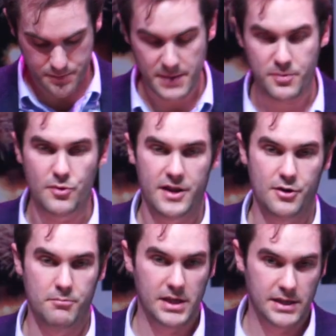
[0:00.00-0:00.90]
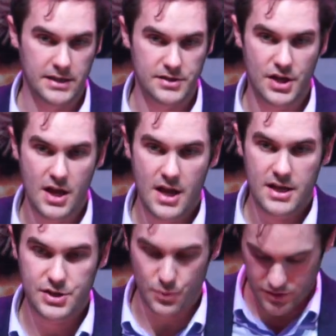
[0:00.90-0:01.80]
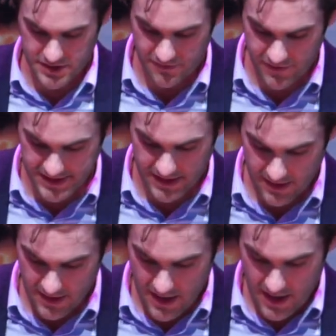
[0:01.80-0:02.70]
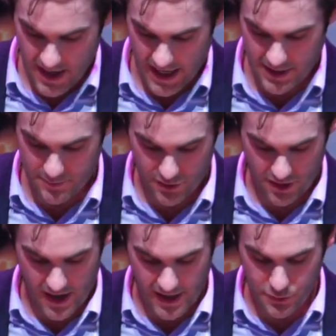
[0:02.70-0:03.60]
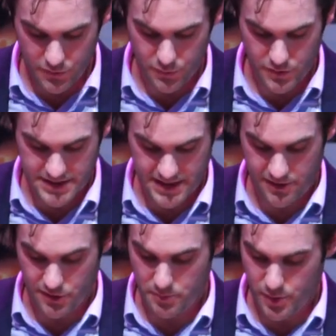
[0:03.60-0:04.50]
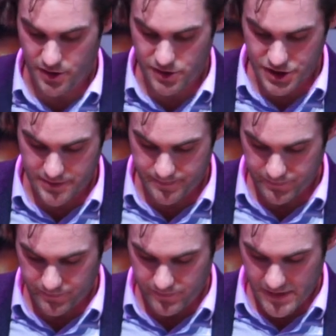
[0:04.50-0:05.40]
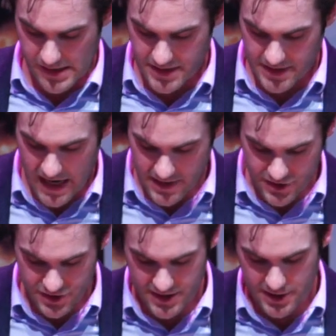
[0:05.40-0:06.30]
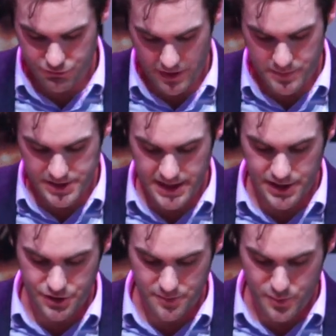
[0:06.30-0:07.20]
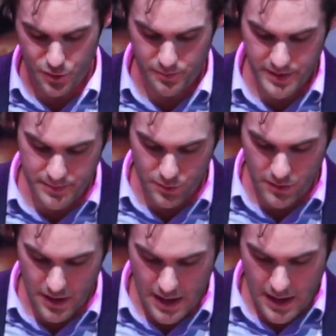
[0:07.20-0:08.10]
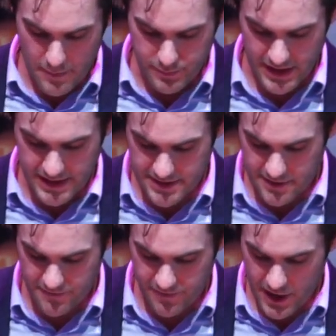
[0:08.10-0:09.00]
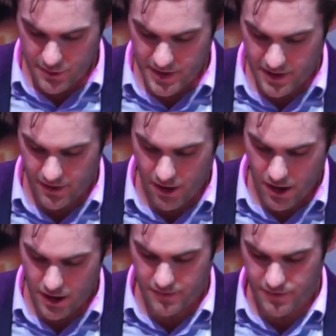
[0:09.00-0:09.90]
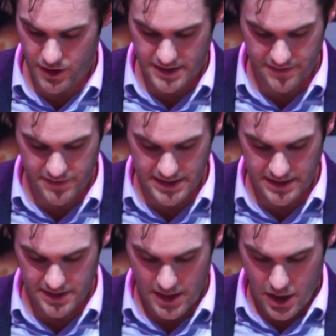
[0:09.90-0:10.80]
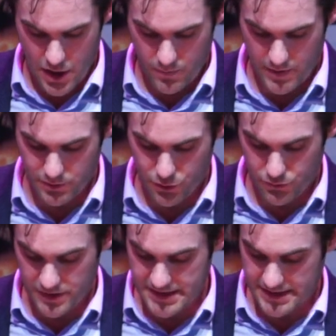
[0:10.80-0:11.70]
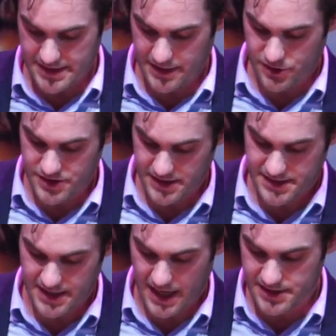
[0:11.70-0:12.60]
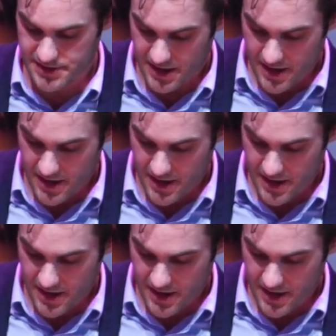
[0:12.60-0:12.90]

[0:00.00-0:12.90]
people in their millions to want to visit Edinburgh. I know if we work together in partnership to enhance our city's reputation, put people, place and environment at the heart of our activities, we will not only sustain our success,